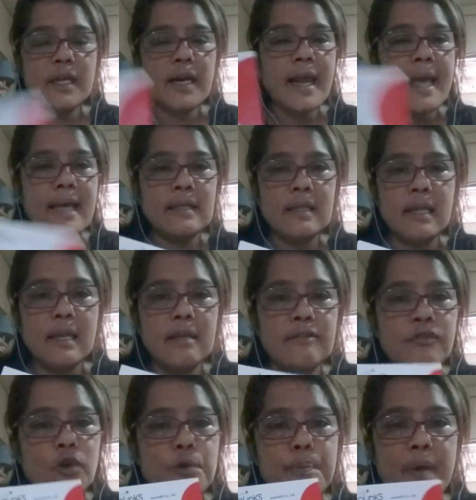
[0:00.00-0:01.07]
handling
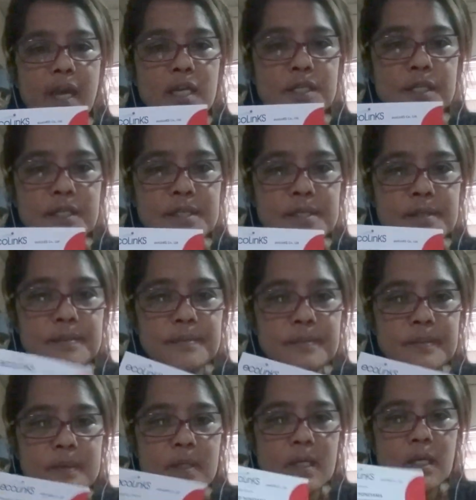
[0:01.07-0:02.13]
4 pages,
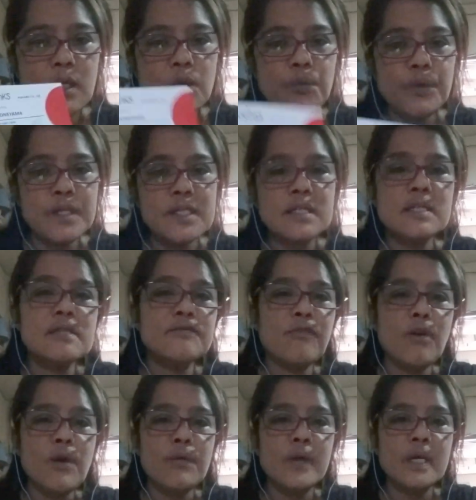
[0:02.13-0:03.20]
which is
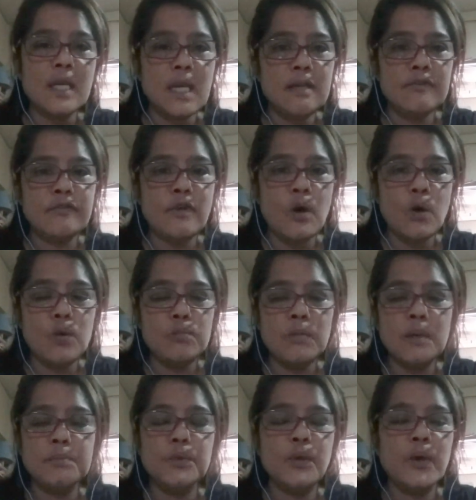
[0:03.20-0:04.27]
foreign info,
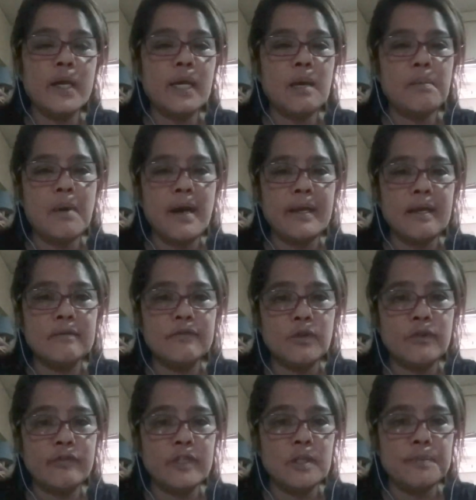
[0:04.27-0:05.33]
Mabuhay Kabayan
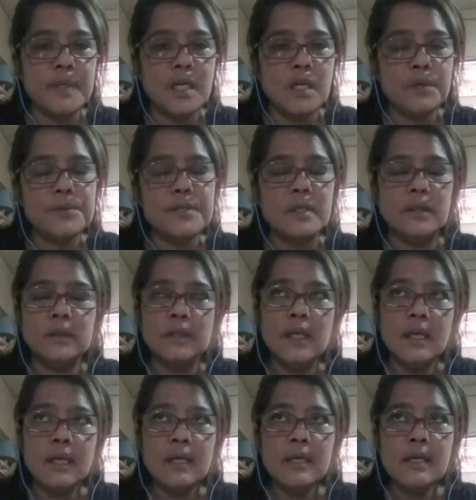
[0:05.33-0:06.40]
for Filipinos,
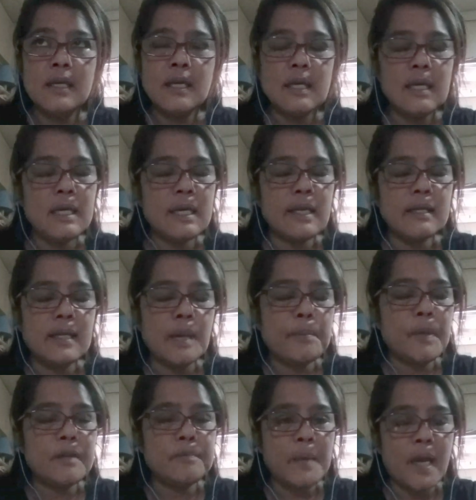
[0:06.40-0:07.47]

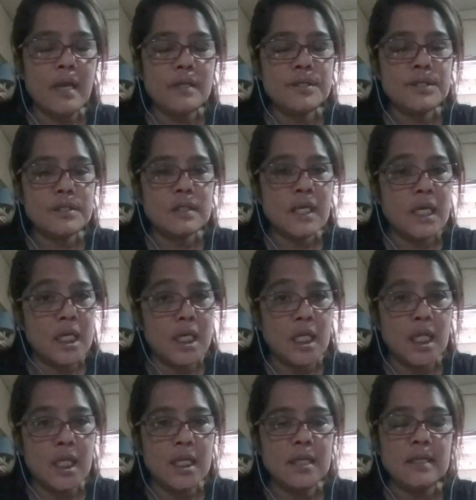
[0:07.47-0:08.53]
Nepal page,
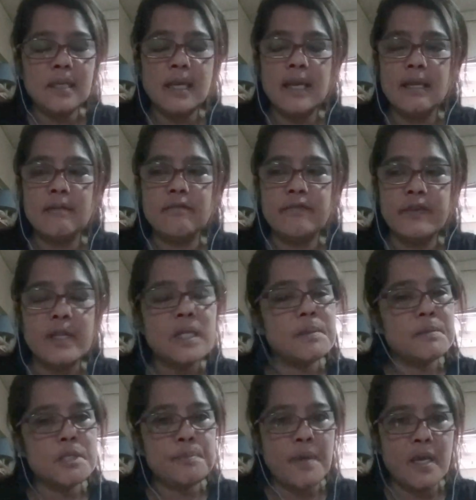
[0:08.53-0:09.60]
Hindi, and
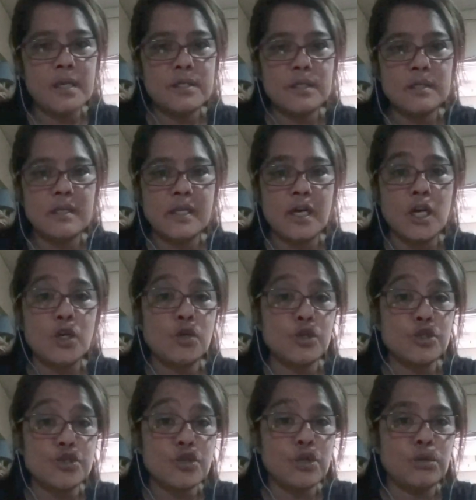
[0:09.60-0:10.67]
Vietnamese page. They are
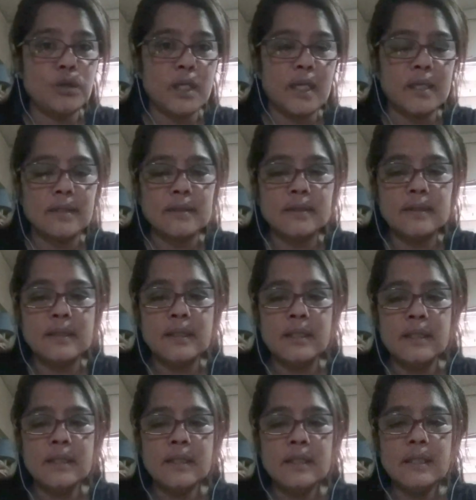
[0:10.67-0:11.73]
controlling,
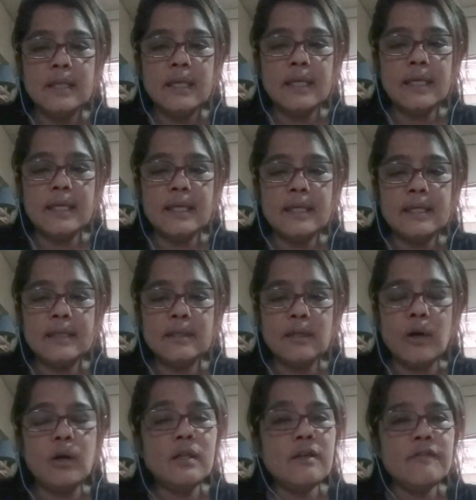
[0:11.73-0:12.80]
and
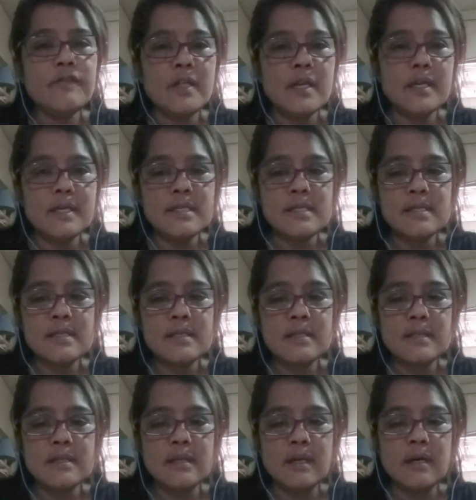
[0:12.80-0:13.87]
all of this
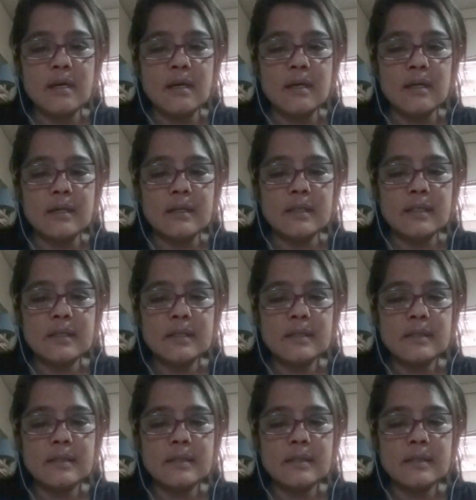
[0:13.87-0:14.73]
are